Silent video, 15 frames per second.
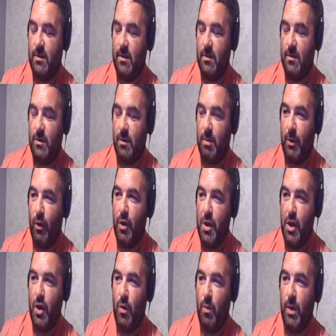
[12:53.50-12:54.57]
supply
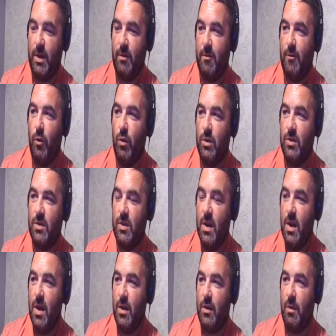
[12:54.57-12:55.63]
you with the funds
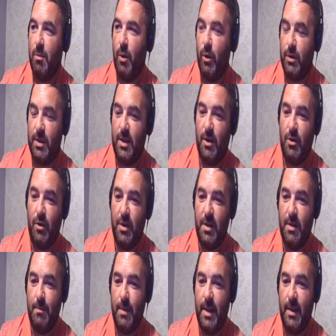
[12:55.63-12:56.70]
to put to your
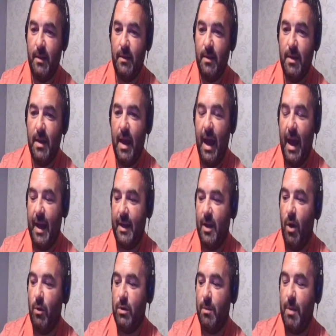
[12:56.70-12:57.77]
90 million and
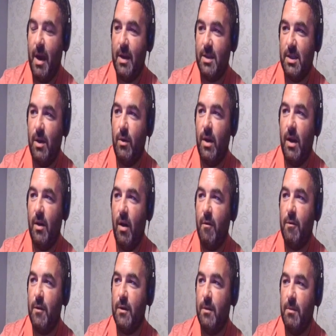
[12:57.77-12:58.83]
go to Barcelona and
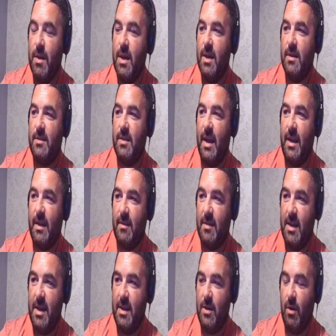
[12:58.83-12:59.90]
offer them, say,
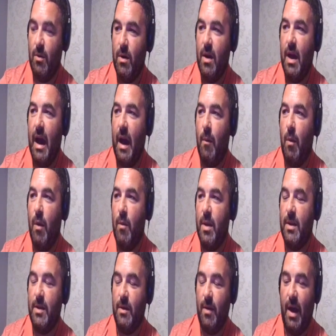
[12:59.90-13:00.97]
Coutinho, and what
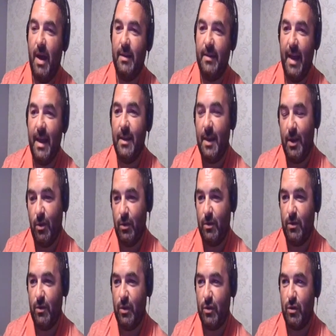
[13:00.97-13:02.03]
we'll do, and then they could
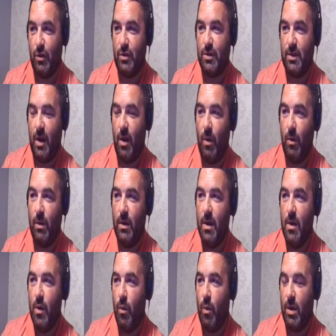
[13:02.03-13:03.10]
discuss the whole
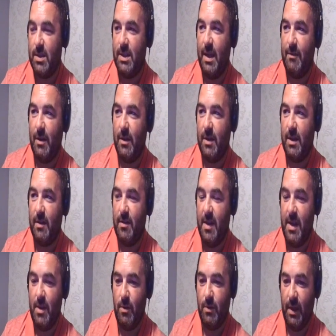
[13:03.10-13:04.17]
what's left on the
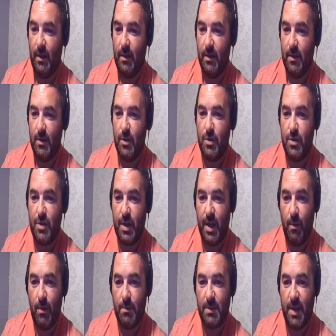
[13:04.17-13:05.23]
Coutinho deal. Do you get
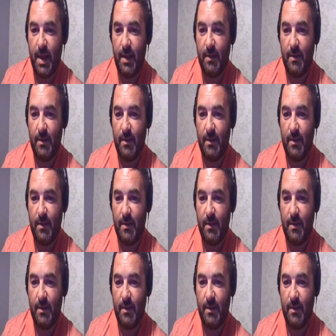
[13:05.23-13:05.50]
what I'm saying?